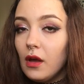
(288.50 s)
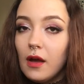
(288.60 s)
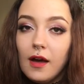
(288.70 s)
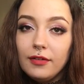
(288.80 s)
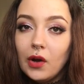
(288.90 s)

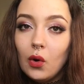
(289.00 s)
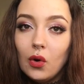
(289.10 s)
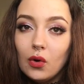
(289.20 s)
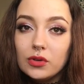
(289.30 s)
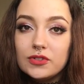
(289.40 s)
of
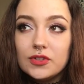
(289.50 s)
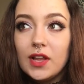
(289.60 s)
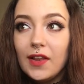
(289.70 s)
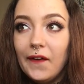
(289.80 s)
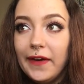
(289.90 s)
course,
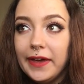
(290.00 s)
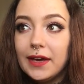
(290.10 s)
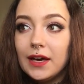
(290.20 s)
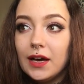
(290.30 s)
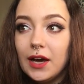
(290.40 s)
like
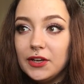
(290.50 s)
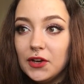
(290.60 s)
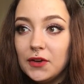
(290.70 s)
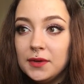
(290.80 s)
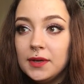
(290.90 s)
I
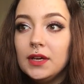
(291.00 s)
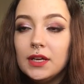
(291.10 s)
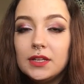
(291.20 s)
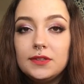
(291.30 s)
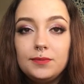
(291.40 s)
know
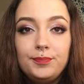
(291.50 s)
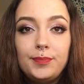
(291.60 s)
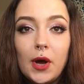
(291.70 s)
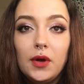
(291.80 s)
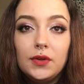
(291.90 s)

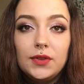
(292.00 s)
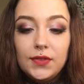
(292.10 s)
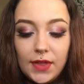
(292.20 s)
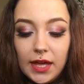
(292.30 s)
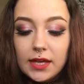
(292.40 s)
both
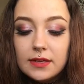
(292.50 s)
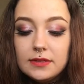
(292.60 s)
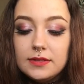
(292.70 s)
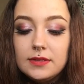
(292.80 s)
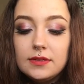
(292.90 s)

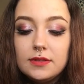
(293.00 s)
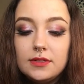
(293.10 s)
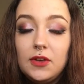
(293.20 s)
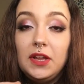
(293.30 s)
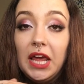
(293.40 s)
things,
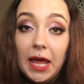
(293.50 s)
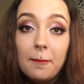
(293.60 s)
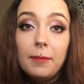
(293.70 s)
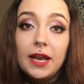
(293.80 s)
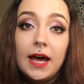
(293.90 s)
so the
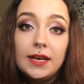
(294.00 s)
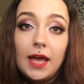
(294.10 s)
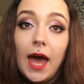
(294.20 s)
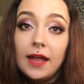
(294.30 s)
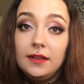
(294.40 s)
implant
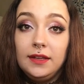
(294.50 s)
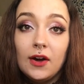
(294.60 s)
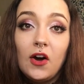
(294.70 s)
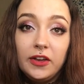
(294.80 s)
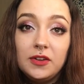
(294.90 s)
and the
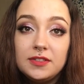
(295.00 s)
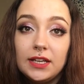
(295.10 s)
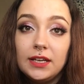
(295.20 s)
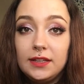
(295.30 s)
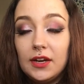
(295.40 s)

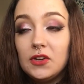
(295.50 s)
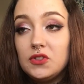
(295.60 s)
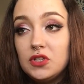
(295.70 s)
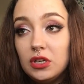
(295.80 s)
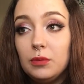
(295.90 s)
IUD, they're
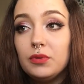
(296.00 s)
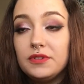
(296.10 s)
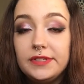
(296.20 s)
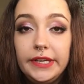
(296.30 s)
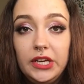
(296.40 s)
2
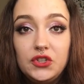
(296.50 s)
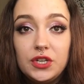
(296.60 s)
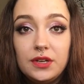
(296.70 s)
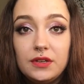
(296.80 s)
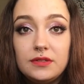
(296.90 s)

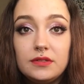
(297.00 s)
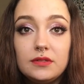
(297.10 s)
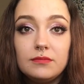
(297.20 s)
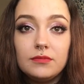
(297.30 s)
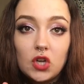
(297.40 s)
procedures
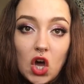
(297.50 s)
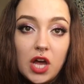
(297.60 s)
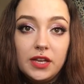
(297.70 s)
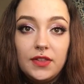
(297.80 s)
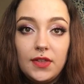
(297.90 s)

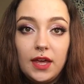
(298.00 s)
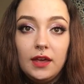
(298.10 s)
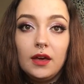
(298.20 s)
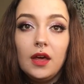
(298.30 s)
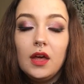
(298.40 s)
kind of thing,
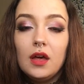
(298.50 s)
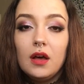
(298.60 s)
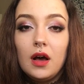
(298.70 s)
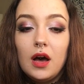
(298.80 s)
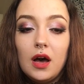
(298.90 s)

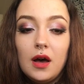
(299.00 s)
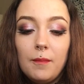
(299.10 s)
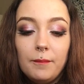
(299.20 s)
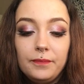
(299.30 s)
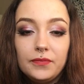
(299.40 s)

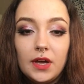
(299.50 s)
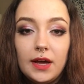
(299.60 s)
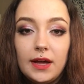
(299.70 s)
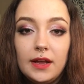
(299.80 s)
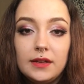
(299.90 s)

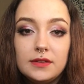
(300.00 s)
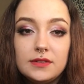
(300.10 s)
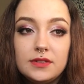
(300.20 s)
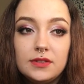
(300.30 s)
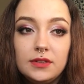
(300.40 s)
and
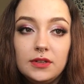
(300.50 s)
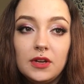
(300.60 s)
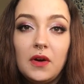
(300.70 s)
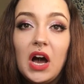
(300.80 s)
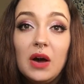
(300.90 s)
you know,
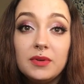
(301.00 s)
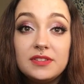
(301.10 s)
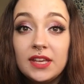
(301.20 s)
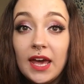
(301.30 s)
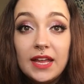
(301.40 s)
I was
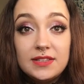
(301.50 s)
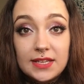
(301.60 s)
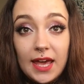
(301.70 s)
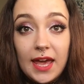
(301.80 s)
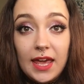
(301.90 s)
scared to
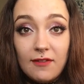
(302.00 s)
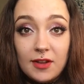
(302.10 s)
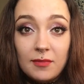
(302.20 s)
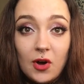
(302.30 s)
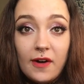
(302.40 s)
get even
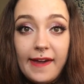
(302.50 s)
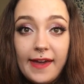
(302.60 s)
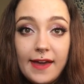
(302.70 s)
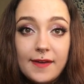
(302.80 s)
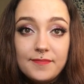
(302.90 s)
my
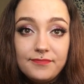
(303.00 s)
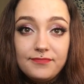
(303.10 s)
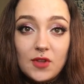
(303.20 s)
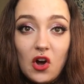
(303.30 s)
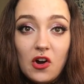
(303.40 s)

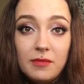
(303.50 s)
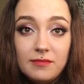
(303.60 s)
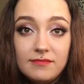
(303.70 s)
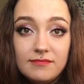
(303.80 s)
arm